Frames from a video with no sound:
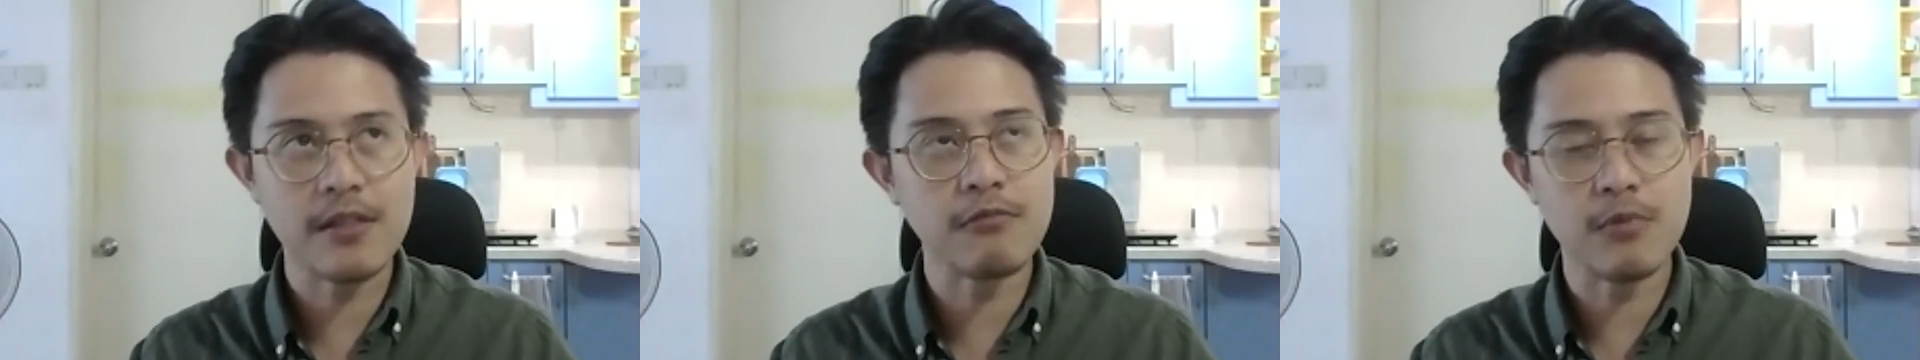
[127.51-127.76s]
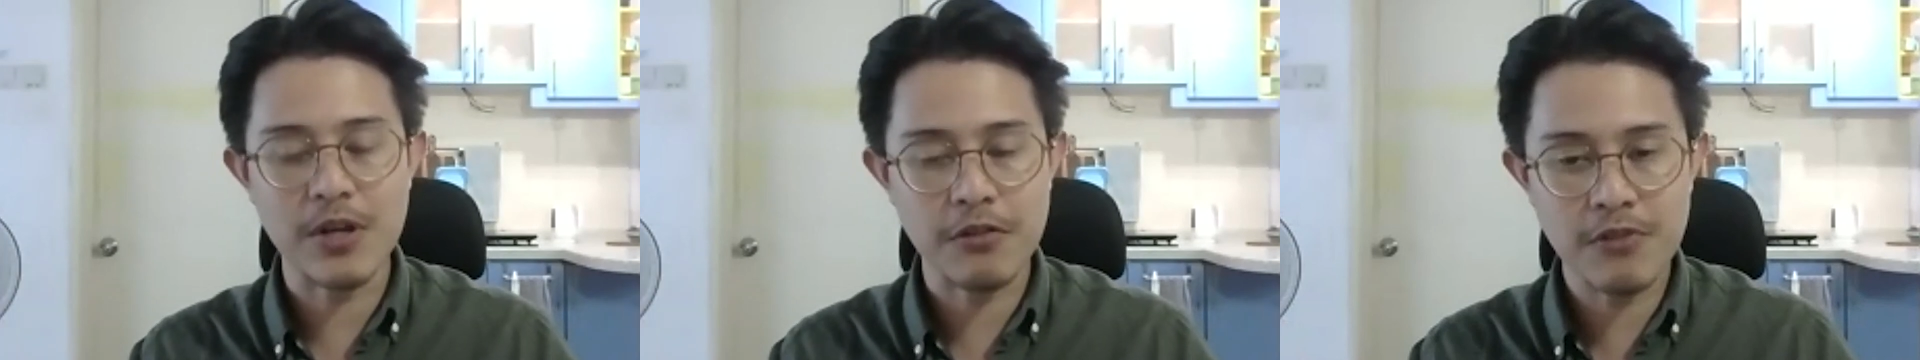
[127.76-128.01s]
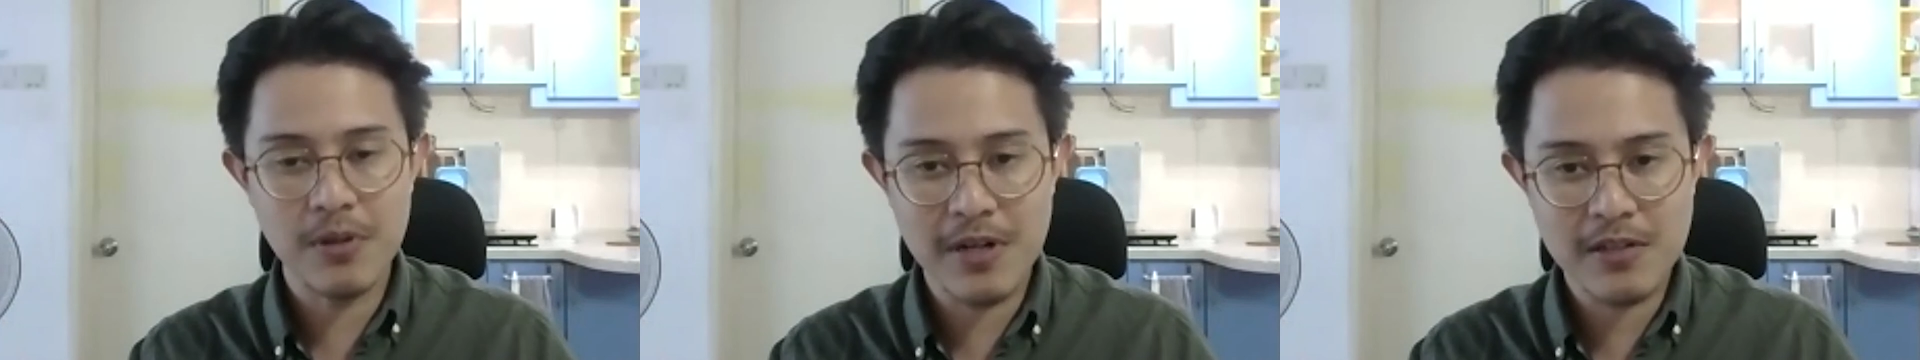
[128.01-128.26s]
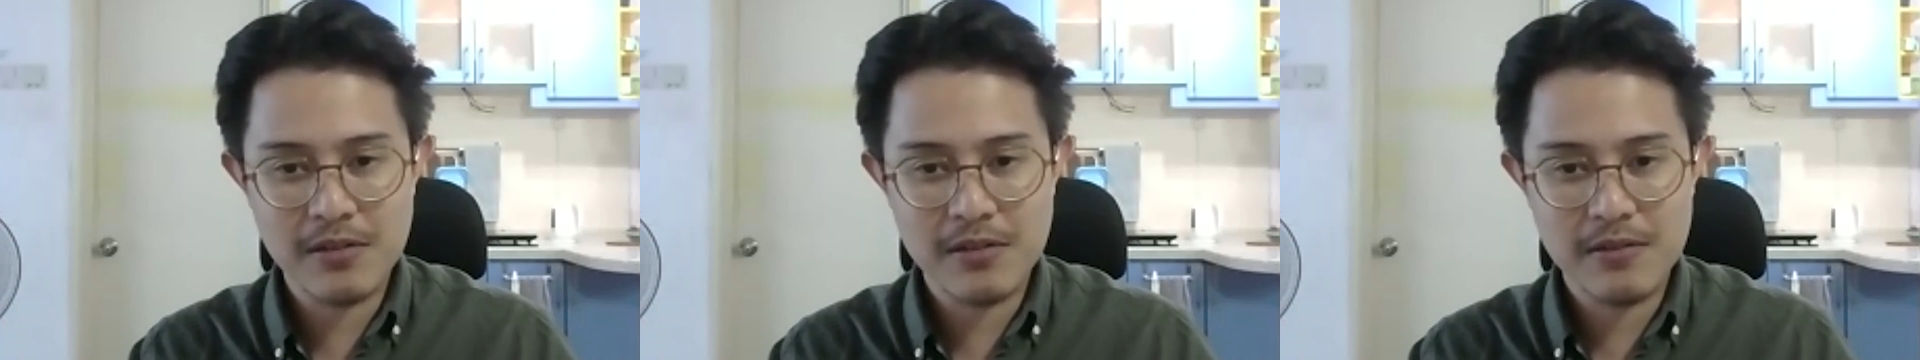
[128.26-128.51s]
four
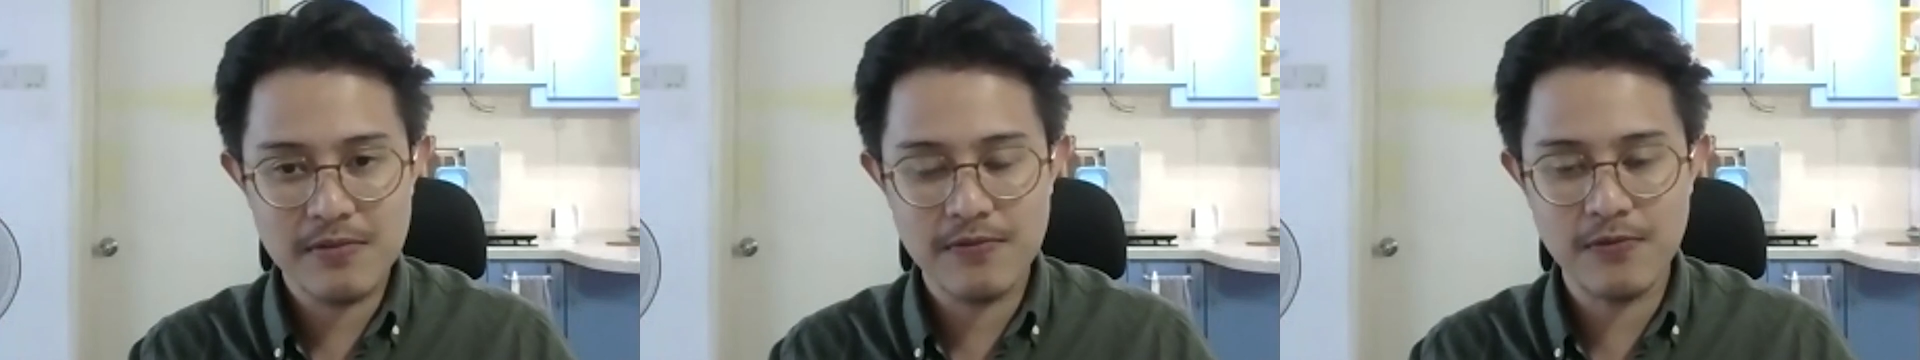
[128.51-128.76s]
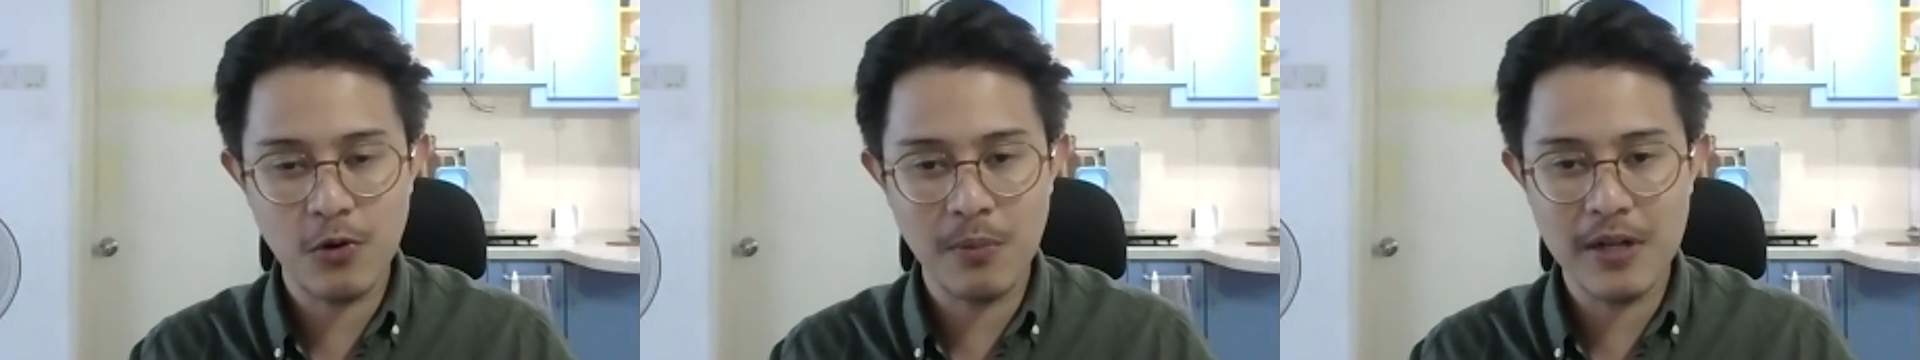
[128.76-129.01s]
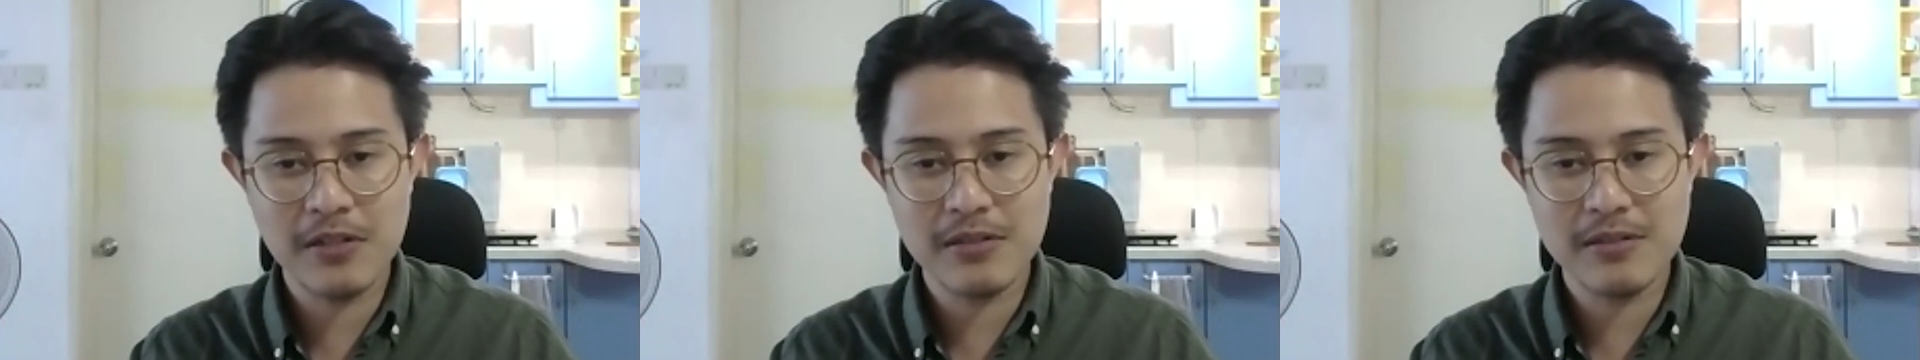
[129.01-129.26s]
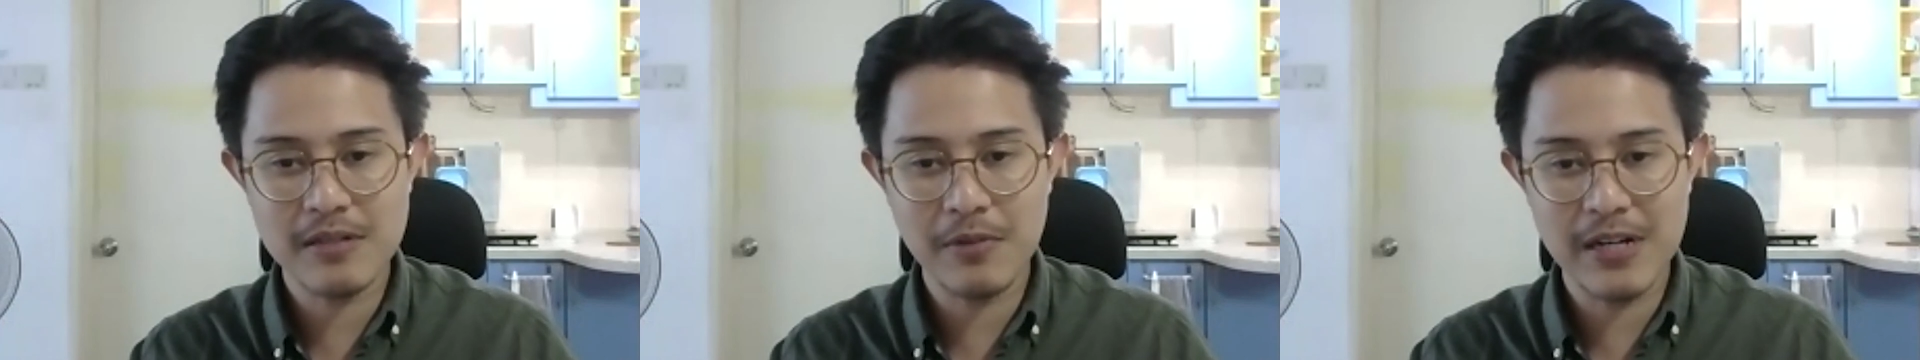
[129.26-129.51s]
months,
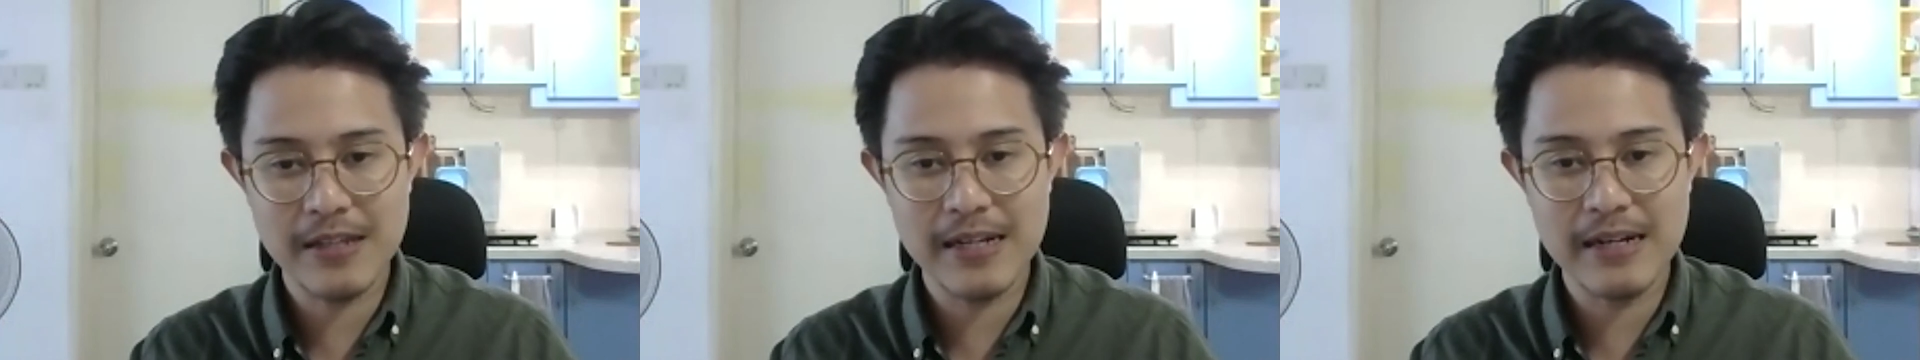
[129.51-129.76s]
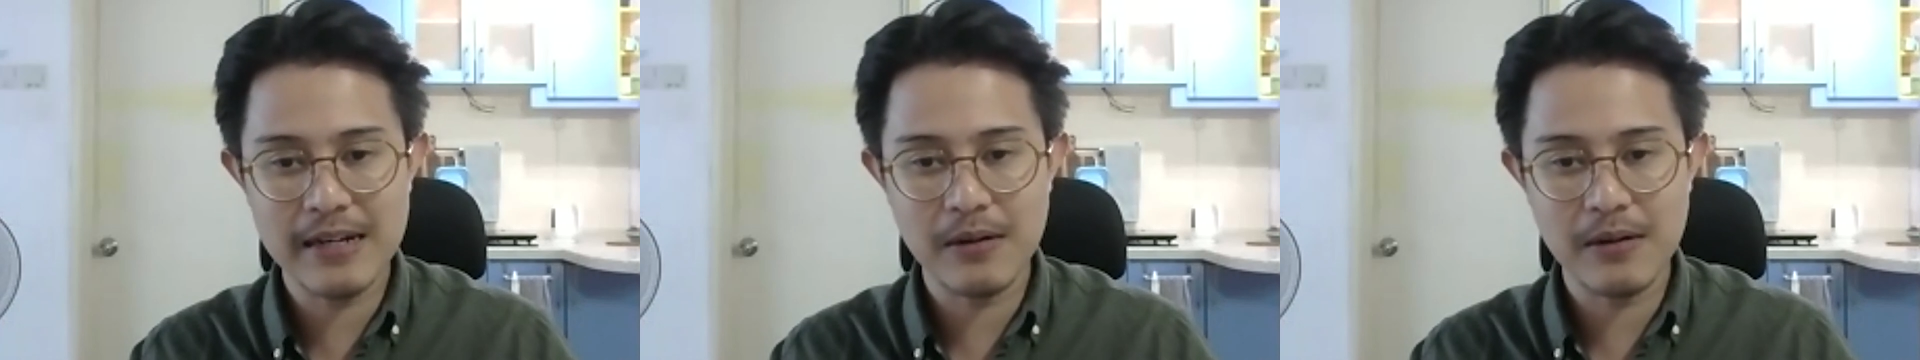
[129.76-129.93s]
something like that,